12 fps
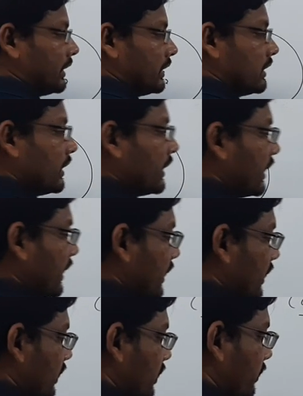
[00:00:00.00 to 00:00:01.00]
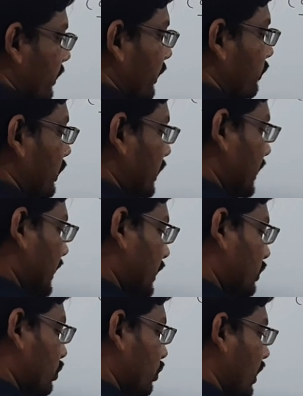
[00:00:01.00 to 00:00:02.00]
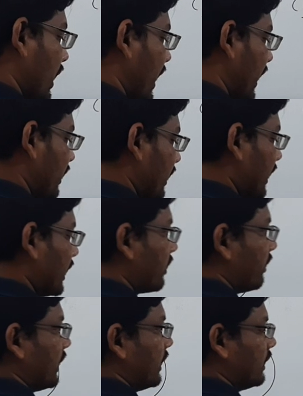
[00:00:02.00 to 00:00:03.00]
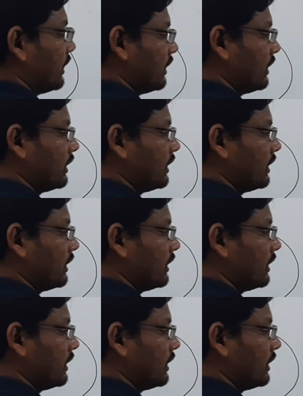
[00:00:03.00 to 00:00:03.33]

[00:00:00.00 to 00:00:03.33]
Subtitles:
is here, if these two are equal,